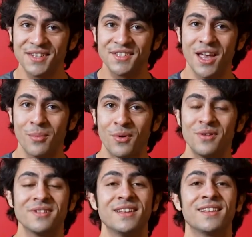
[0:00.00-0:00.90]
an
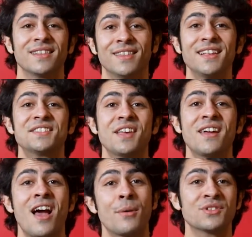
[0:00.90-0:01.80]
example, let's
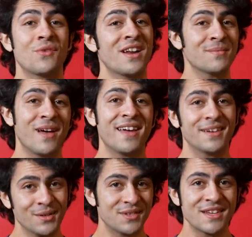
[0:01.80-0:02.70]
say I was writing my
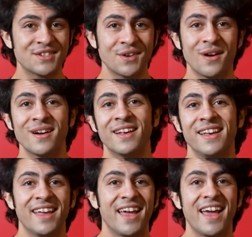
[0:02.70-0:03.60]
little T-chart,
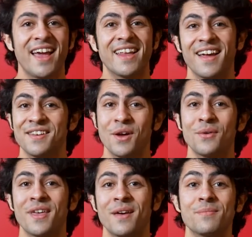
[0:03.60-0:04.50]
and I
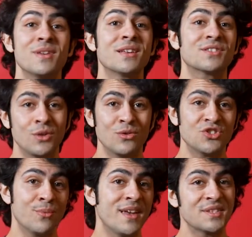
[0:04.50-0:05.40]
know that being
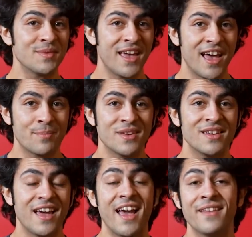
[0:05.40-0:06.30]
social makes me
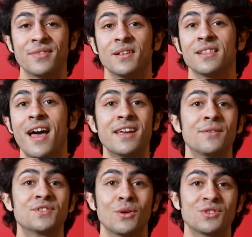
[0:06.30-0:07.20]
happy, and the lack
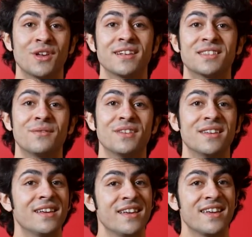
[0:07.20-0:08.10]
of social
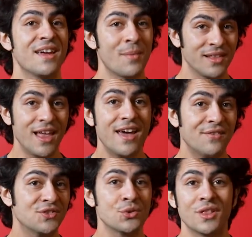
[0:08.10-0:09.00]
activity in my
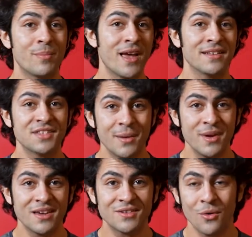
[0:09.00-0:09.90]
life due to the
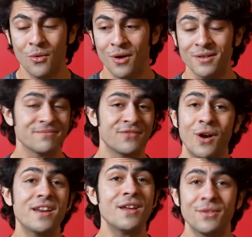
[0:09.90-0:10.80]
pandemic or
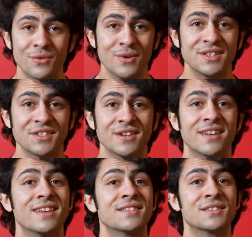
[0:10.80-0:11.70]
for any other
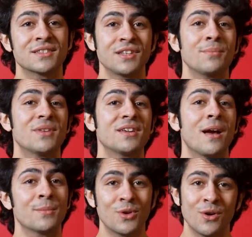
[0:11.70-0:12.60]
reason is something
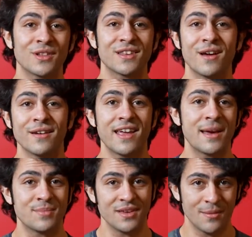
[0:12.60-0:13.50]
I'm currently
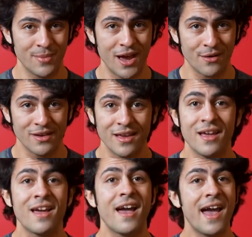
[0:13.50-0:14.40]
unhappy about.
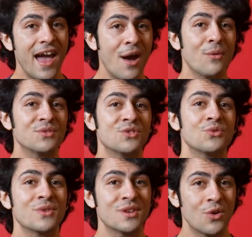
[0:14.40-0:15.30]
How
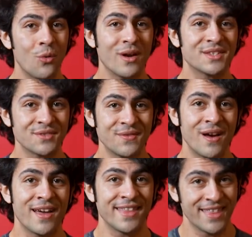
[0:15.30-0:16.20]
do we
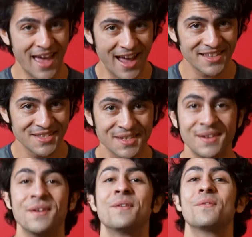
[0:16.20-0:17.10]
quantify that?
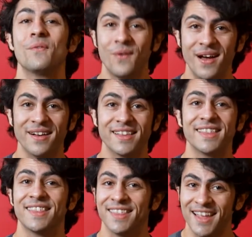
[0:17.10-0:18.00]
Well,
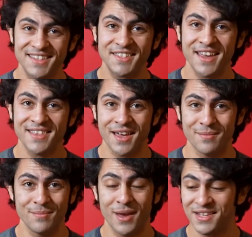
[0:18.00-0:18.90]
let's say
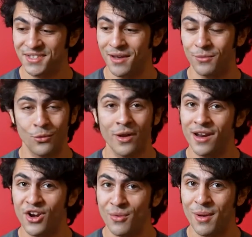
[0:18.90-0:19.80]
that based on what
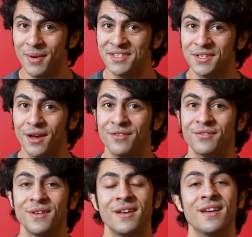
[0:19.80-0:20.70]
I know about
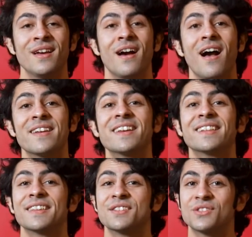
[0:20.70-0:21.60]
myself, I need
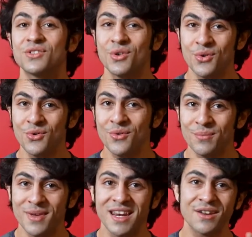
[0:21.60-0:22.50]
at least
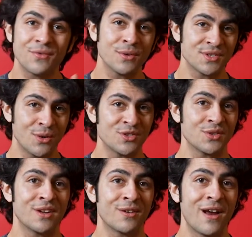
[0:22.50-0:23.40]
2 meaningful
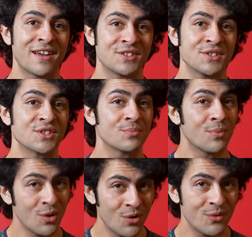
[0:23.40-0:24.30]
social interactions
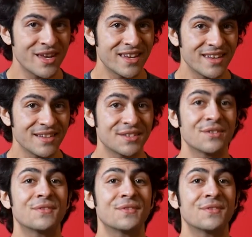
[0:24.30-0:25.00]
per week to